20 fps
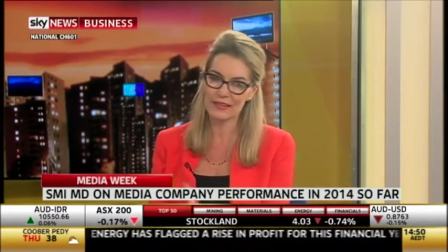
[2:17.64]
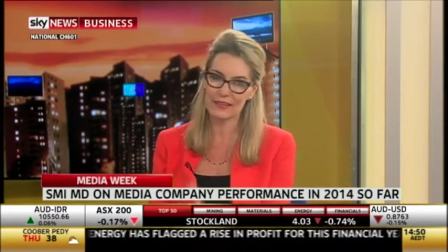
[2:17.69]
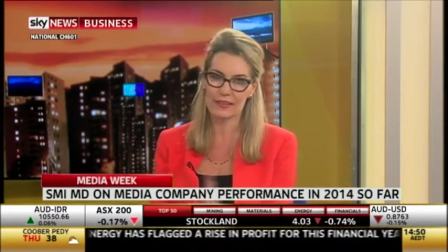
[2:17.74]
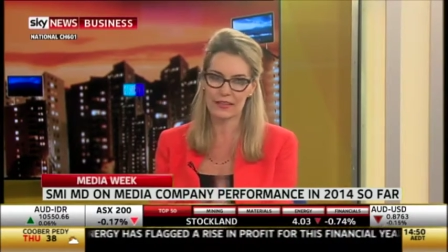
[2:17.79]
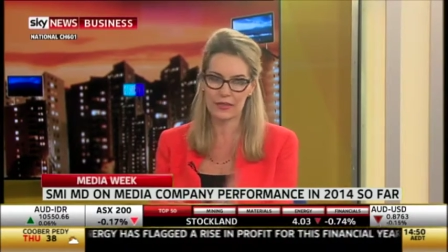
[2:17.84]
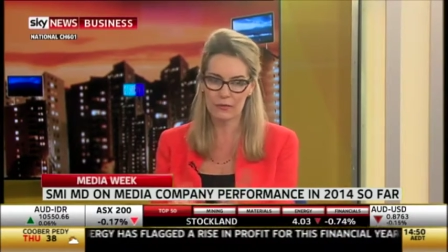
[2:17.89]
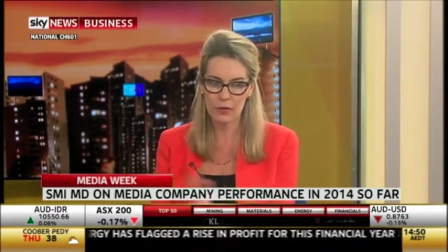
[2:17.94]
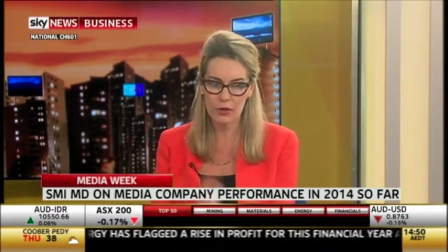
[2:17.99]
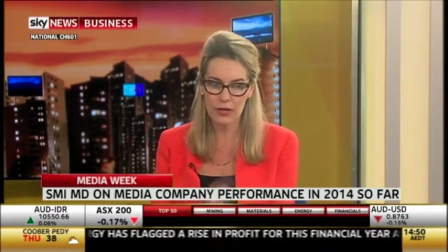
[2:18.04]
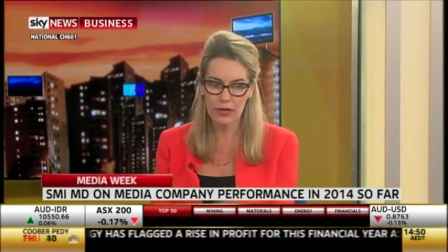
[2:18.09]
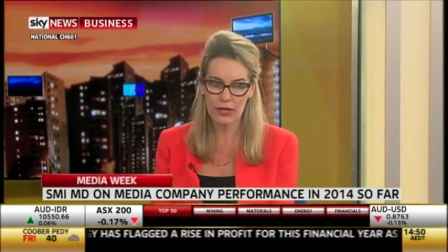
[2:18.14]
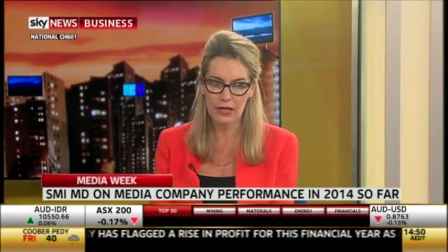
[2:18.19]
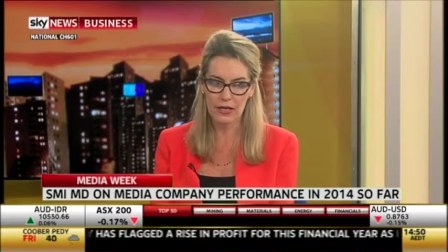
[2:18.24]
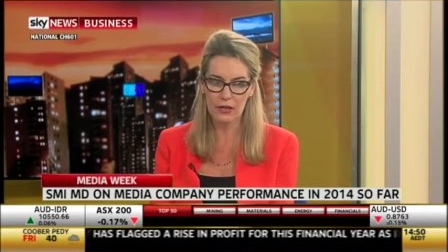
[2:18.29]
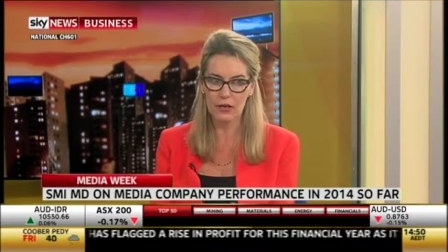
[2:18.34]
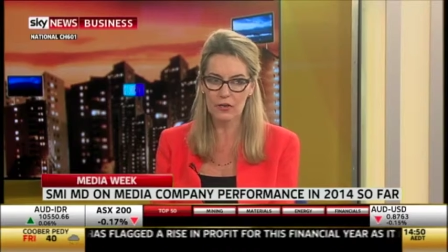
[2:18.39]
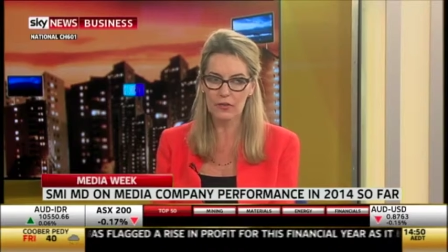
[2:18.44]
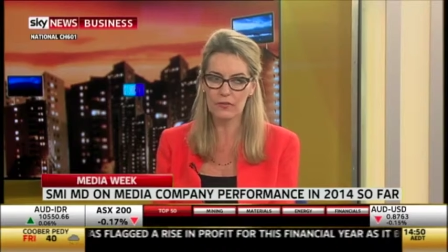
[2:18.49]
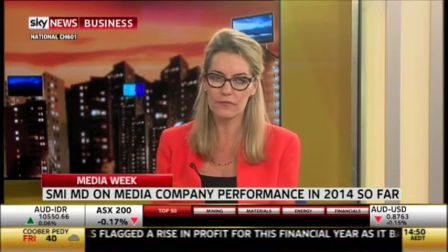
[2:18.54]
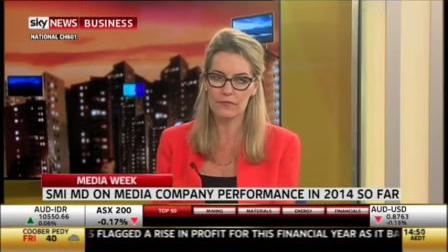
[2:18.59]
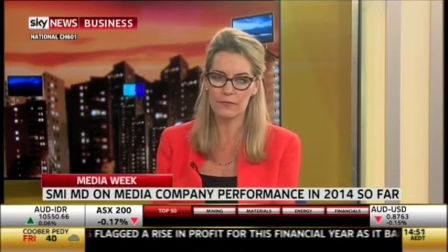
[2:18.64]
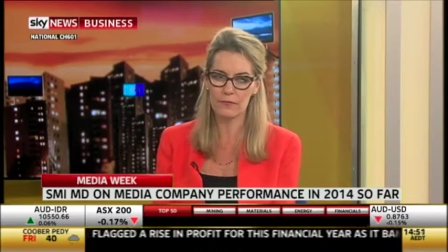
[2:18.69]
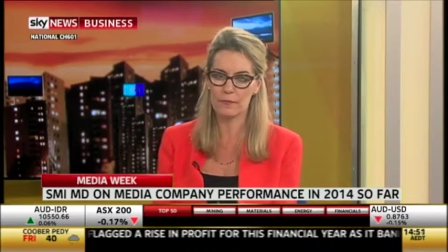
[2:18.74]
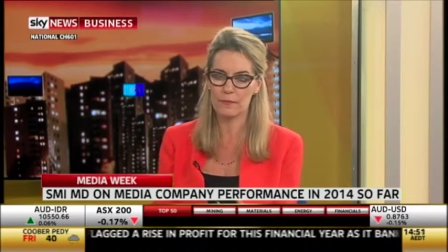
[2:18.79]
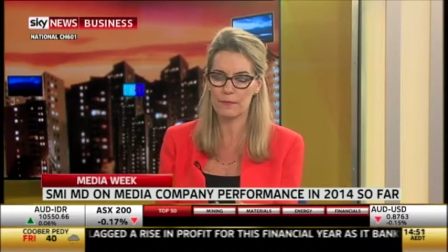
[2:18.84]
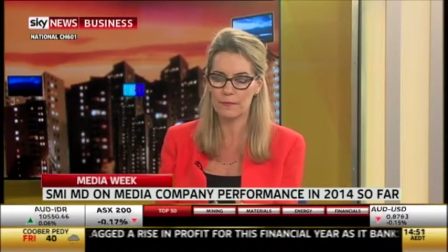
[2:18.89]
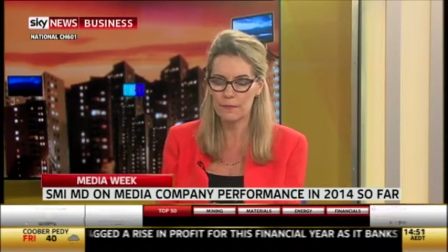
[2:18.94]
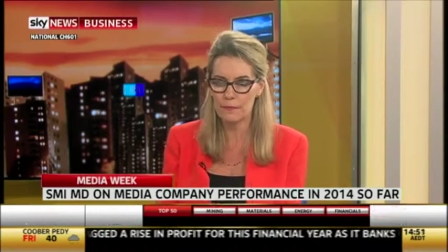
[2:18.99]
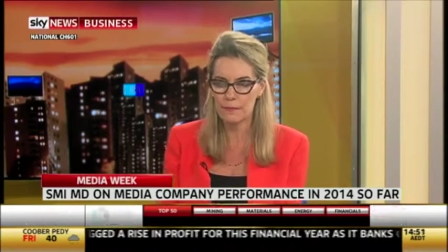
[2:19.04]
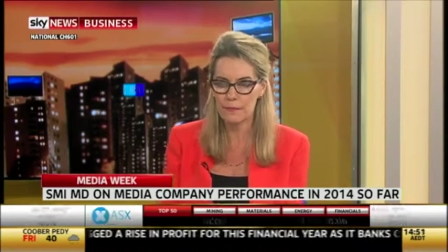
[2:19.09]
there were a lot of
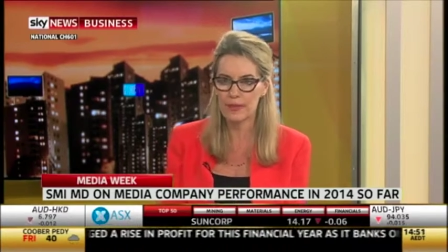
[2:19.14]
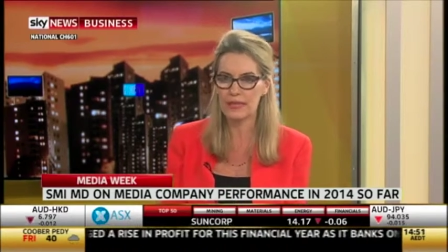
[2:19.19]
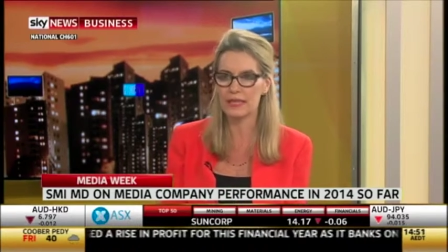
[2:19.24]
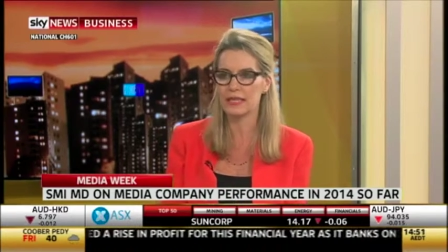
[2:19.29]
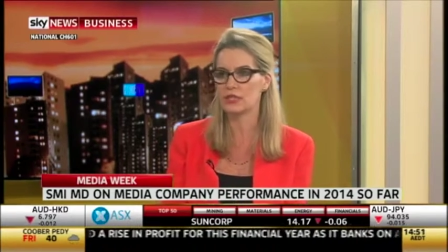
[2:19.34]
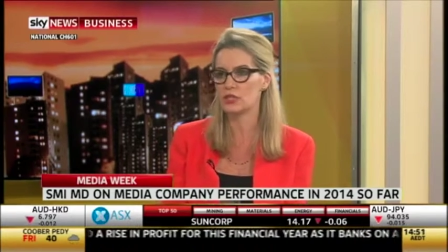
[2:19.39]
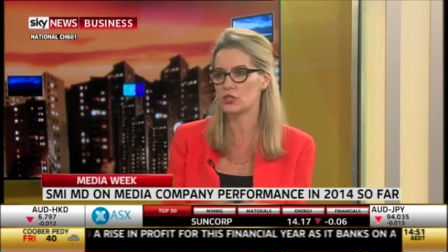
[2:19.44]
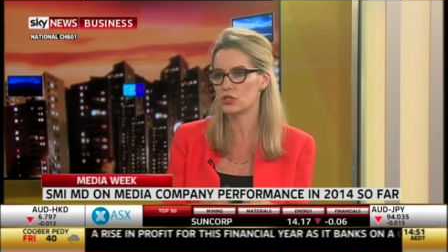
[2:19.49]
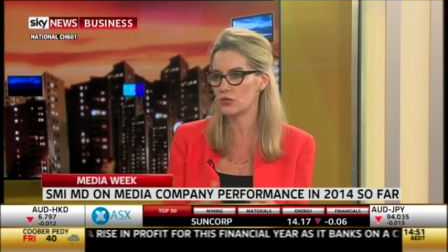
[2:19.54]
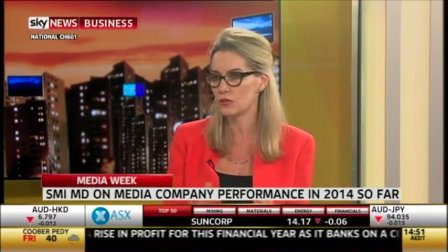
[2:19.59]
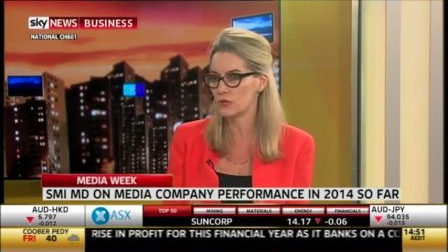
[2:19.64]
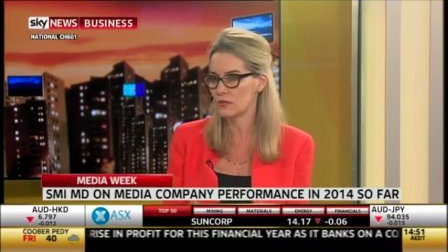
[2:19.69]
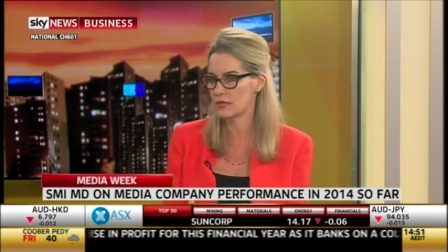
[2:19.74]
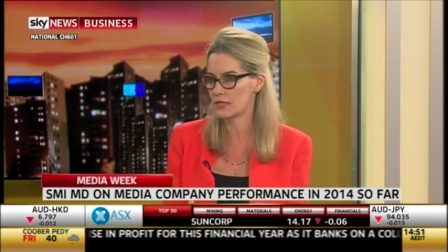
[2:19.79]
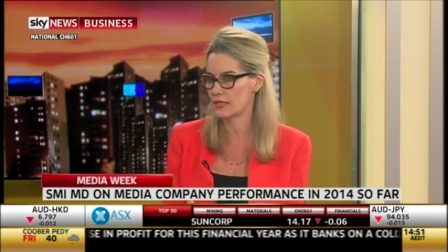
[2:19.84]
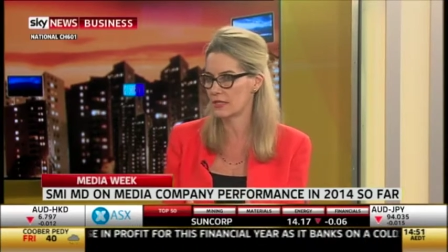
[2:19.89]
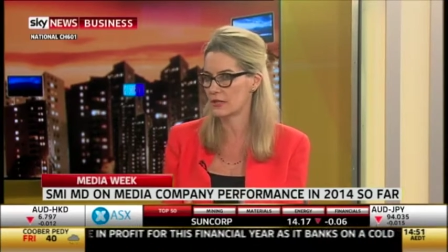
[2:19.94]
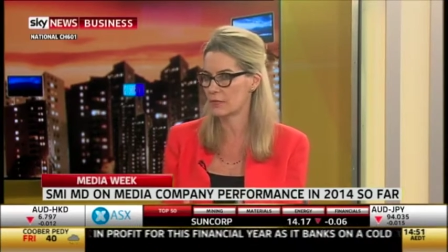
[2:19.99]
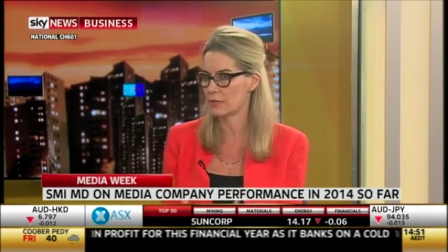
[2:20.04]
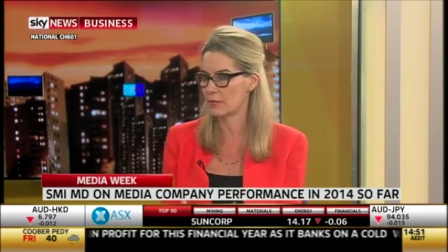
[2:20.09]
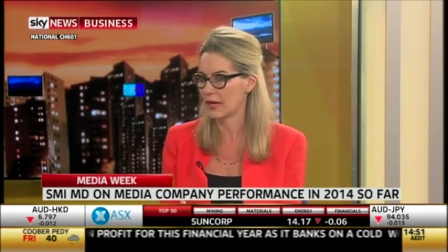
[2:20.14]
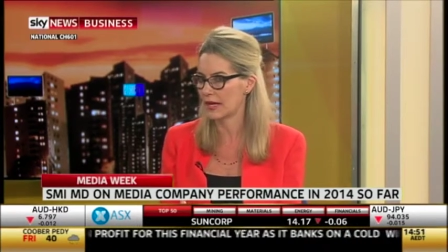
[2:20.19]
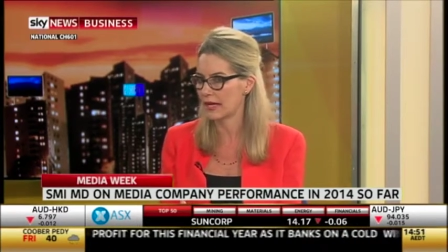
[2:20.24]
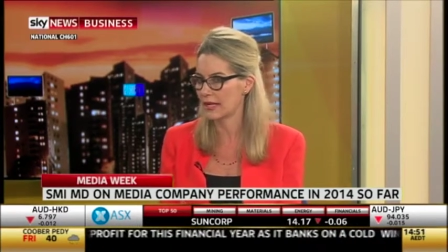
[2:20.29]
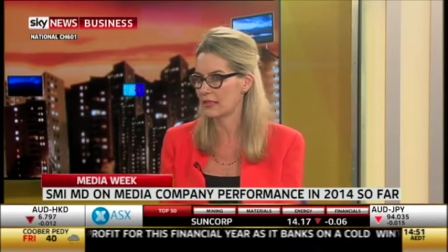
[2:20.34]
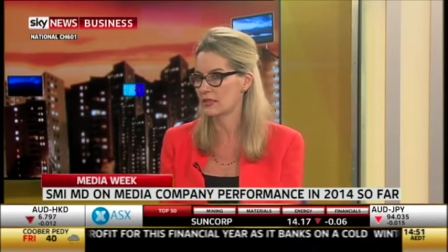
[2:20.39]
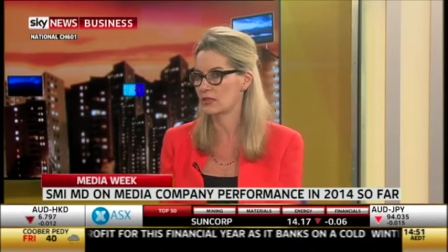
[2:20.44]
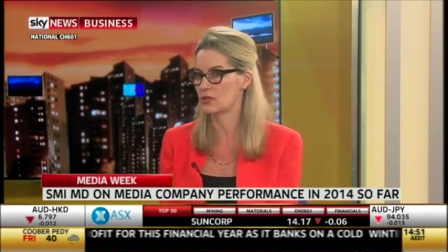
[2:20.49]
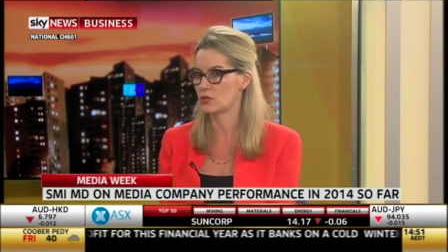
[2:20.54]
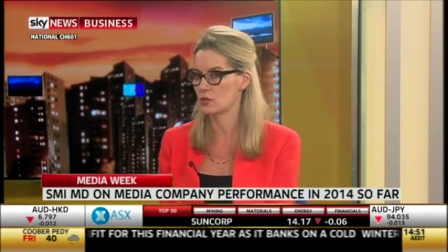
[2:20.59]
big issues that made